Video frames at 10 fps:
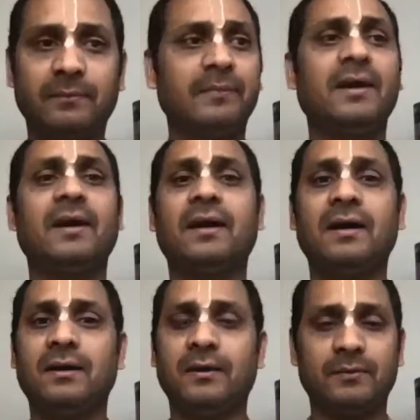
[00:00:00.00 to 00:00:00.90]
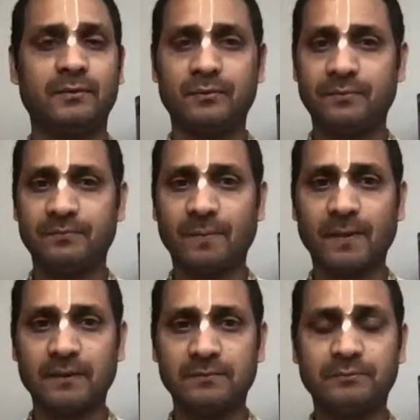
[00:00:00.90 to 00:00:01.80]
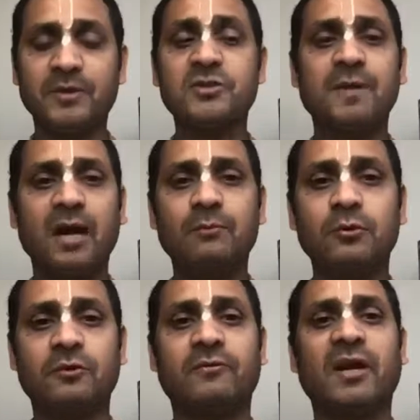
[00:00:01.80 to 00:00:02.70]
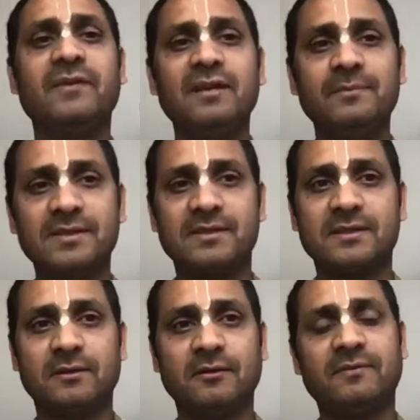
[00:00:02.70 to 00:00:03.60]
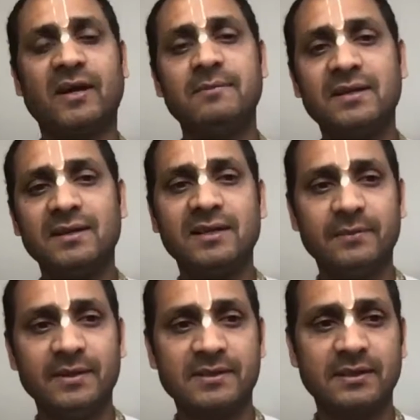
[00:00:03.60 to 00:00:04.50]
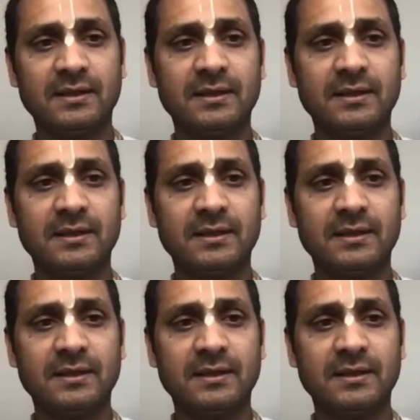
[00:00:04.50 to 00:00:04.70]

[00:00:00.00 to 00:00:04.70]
Panchamahabhut, or 5 elements, or 5 metal elements.